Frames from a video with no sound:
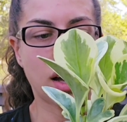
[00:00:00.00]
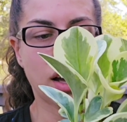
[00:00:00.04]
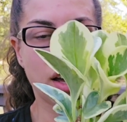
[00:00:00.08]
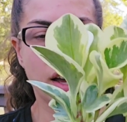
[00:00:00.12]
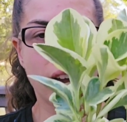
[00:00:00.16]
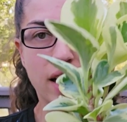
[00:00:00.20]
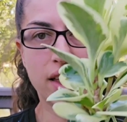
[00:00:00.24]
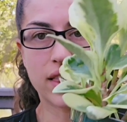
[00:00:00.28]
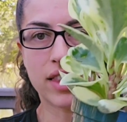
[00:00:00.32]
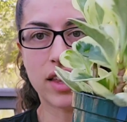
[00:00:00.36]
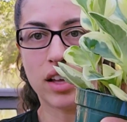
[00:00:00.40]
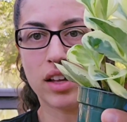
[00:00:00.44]

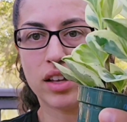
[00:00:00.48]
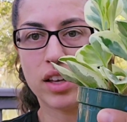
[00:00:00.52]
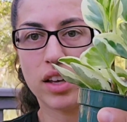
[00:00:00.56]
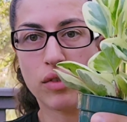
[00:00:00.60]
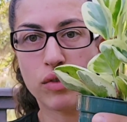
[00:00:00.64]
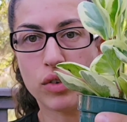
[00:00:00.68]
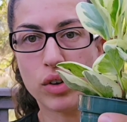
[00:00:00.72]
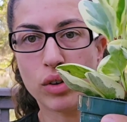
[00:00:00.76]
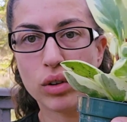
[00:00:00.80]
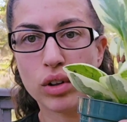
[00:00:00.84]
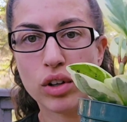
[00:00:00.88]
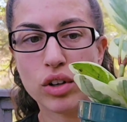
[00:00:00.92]
And
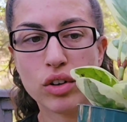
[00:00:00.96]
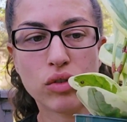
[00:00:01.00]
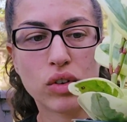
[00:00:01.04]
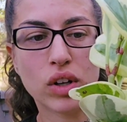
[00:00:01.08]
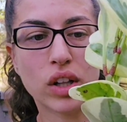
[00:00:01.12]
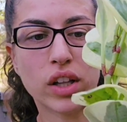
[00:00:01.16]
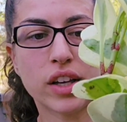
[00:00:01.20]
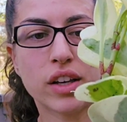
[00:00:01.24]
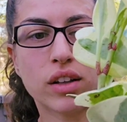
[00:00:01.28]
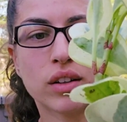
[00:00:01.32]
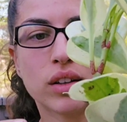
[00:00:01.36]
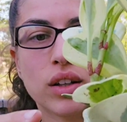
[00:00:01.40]
if you look
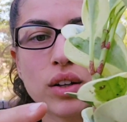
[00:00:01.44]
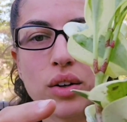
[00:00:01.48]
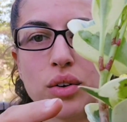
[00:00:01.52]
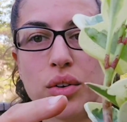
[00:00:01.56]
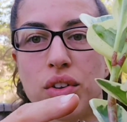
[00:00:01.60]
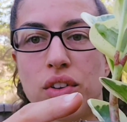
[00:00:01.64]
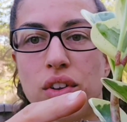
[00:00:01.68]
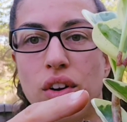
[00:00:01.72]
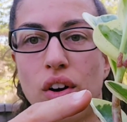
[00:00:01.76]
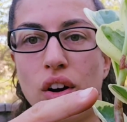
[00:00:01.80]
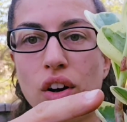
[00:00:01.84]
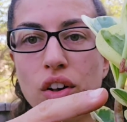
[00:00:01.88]
really
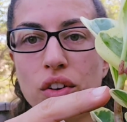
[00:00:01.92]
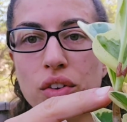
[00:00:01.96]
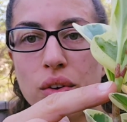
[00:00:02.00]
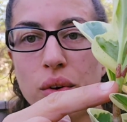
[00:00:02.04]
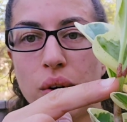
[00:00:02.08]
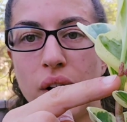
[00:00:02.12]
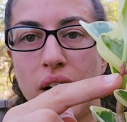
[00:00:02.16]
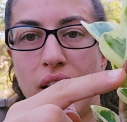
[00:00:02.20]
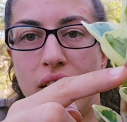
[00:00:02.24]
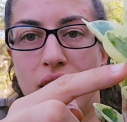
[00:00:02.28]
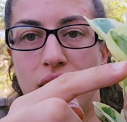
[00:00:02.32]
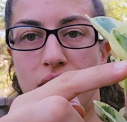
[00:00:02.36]
close, it also
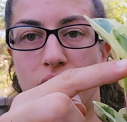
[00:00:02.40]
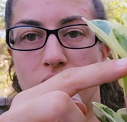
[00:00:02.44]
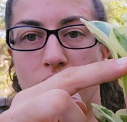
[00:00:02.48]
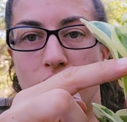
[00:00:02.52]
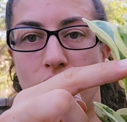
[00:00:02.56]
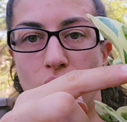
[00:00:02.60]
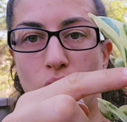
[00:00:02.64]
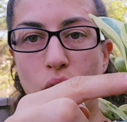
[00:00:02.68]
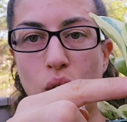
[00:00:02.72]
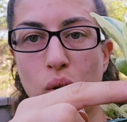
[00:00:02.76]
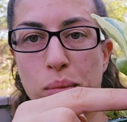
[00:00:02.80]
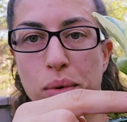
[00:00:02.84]
has the
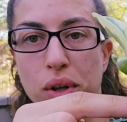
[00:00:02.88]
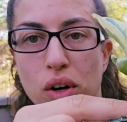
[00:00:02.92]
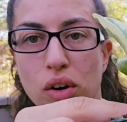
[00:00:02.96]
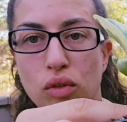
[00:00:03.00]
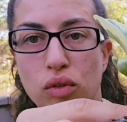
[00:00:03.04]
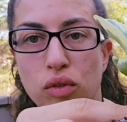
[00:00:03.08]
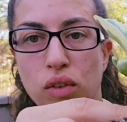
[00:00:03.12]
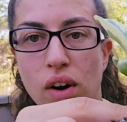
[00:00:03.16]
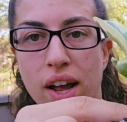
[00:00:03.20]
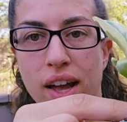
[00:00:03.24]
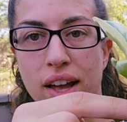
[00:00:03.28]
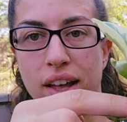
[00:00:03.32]
little bit
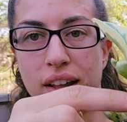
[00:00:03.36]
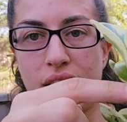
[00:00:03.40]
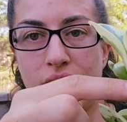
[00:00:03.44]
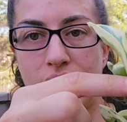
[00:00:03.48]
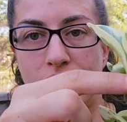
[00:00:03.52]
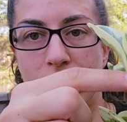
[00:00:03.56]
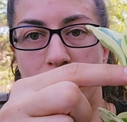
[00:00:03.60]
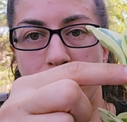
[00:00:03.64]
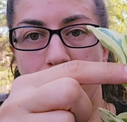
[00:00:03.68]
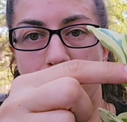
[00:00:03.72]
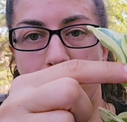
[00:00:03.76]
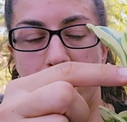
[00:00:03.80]
of red
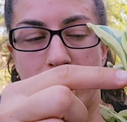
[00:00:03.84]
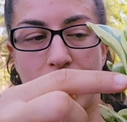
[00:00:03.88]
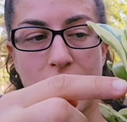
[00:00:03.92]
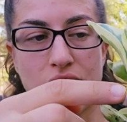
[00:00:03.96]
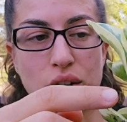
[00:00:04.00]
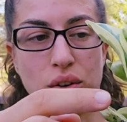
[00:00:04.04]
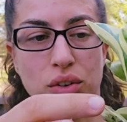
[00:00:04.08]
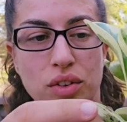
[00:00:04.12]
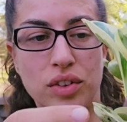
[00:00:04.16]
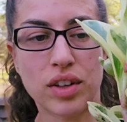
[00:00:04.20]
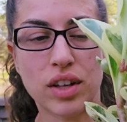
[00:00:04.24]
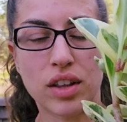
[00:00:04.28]
that
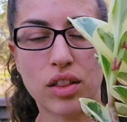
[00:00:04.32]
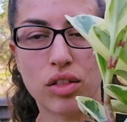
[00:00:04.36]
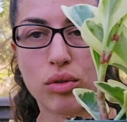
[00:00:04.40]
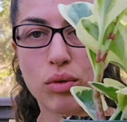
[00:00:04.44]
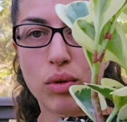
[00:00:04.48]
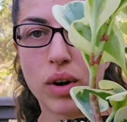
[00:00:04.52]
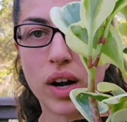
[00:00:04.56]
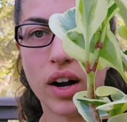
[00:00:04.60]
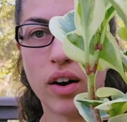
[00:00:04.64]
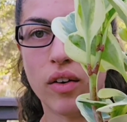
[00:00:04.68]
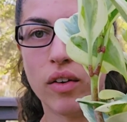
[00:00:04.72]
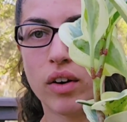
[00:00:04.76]
you'll see
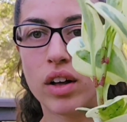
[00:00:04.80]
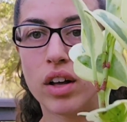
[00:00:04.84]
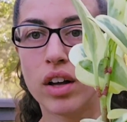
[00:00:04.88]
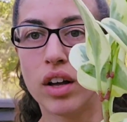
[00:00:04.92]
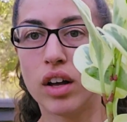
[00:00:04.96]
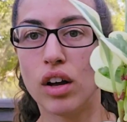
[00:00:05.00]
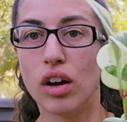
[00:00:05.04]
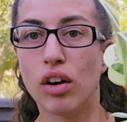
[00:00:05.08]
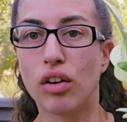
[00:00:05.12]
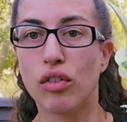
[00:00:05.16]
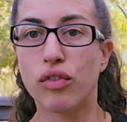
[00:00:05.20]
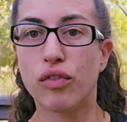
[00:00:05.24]
throughout.
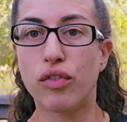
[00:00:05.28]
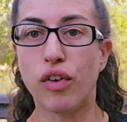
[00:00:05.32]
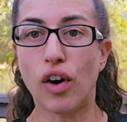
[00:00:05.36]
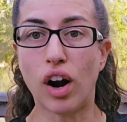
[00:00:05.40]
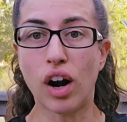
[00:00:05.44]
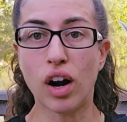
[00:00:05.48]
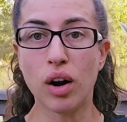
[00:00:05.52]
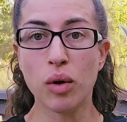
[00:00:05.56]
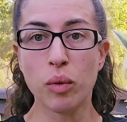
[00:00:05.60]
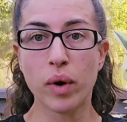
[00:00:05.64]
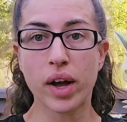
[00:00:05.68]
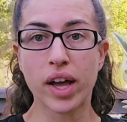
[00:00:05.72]

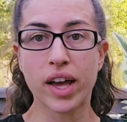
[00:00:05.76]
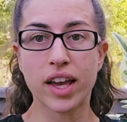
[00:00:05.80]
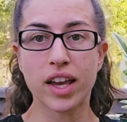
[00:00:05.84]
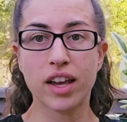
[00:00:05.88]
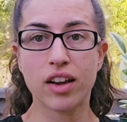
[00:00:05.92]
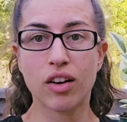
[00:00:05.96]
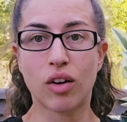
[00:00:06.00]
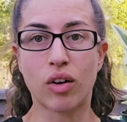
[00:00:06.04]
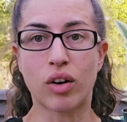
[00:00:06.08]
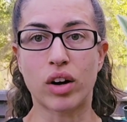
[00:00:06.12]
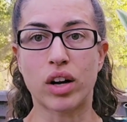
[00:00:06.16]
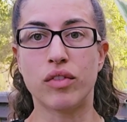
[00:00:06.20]
Far away
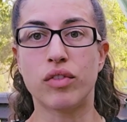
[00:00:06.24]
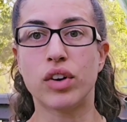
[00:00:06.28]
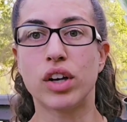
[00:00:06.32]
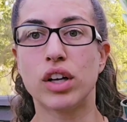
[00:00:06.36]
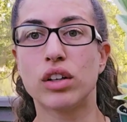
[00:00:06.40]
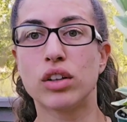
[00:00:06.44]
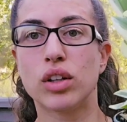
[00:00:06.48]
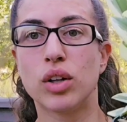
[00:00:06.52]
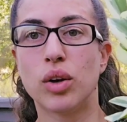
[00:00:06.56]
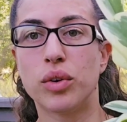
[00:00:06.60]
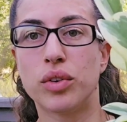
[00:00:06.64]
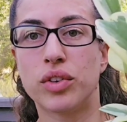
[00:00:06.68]
or even
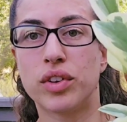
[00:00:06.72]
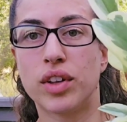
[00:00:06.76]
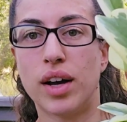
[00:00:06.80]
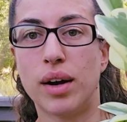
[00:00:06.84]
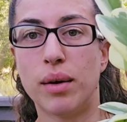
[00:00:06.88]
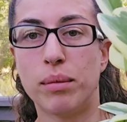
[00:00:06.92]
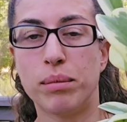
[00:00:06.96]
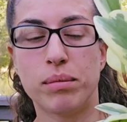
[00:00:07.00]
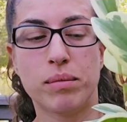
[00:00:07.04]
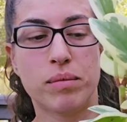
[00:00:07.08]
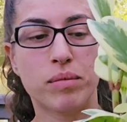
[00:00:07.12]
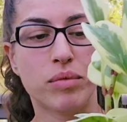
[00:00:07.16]
close up,
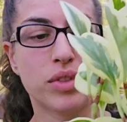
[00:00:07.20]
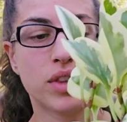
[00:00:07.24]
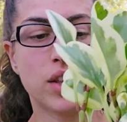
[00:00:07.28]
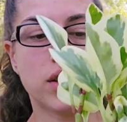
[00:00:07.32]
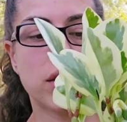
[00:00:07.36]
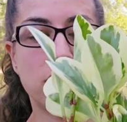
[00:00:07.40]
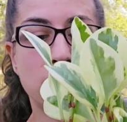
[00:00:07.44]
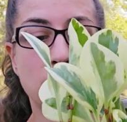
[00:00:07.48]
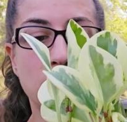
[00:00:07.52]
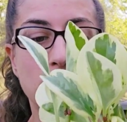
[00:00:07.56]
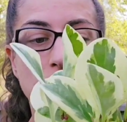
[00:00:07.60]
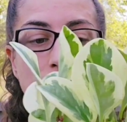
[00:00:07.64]

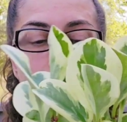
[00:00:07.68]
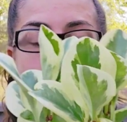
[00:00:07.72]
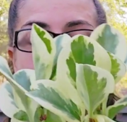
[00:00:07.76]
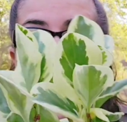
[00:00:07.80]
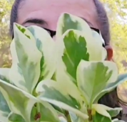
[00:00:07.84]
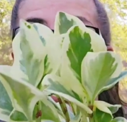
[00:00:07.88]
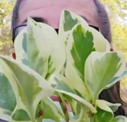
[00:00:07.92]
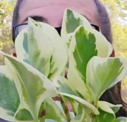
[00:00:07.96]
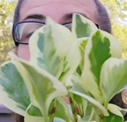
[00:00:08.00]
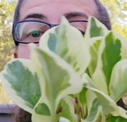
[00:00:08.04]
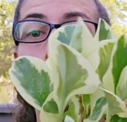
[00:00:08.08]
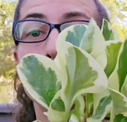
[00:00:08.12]
this is
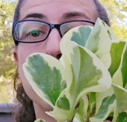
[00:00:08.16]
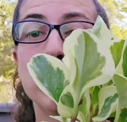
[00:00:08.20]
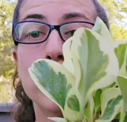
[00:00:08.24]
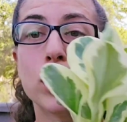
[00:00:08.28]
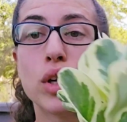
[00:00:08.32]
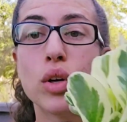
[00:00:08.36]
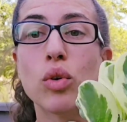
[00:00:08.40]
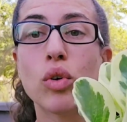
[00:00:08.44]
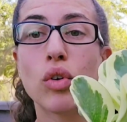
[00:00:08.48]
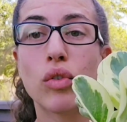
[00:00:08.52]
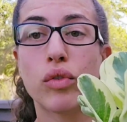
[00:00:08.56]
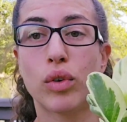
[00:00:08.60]
a
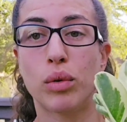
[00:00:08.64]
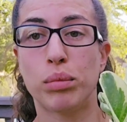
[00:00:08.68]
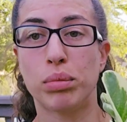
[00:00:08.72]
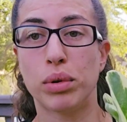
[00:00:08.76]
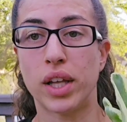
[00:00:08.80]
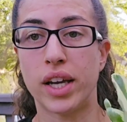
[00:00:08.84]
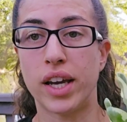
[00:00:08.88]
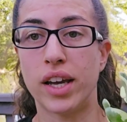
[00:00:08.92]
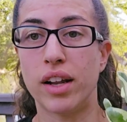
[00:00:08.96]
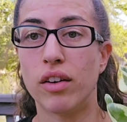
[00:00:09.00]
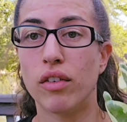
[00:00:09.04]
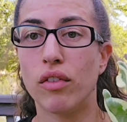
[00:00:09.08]
beautiful
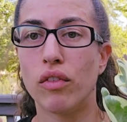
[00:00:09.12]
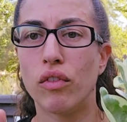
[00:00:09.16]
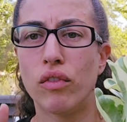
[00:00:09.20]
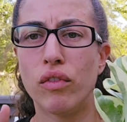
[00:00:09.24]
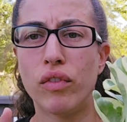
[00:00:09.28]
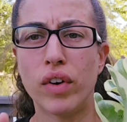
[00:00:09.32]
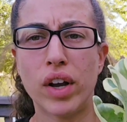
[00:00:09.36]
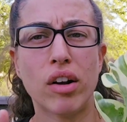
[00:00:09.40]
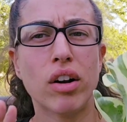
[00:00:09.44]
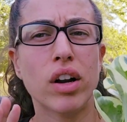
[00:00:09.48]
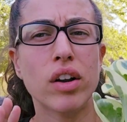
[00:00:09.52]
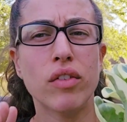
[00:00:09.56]
plant.
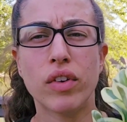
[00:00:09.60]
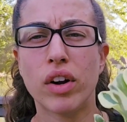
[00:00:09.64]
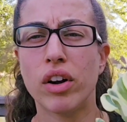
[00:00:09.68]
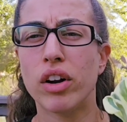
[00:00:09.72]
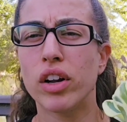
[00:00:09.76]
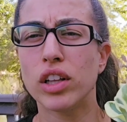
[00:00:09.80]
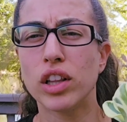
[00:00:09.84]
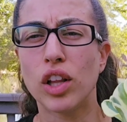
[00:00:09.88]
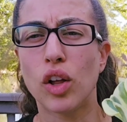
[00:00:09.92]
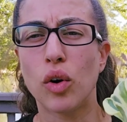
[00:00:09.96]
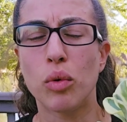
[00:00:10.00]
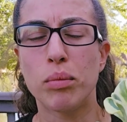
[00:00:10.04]
Very, very
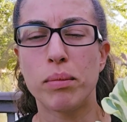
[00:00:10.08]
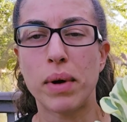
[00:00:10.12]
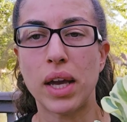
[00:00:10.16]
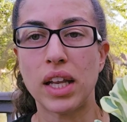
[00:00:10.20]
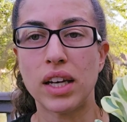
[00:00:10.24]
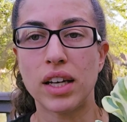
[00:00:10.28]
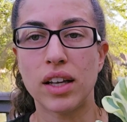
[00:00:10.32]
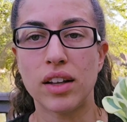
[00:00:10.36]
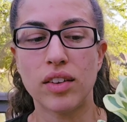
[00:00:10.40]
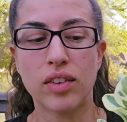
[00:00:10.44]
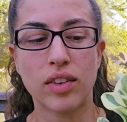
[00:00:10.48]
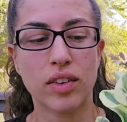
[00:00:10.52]
low
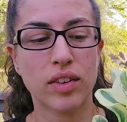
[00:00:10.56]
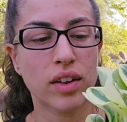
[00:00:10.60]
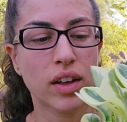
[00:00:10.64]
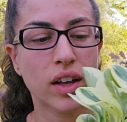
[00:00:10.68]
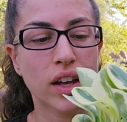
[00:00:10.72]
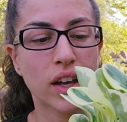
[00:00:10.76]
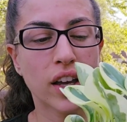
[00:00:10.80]
maintenance.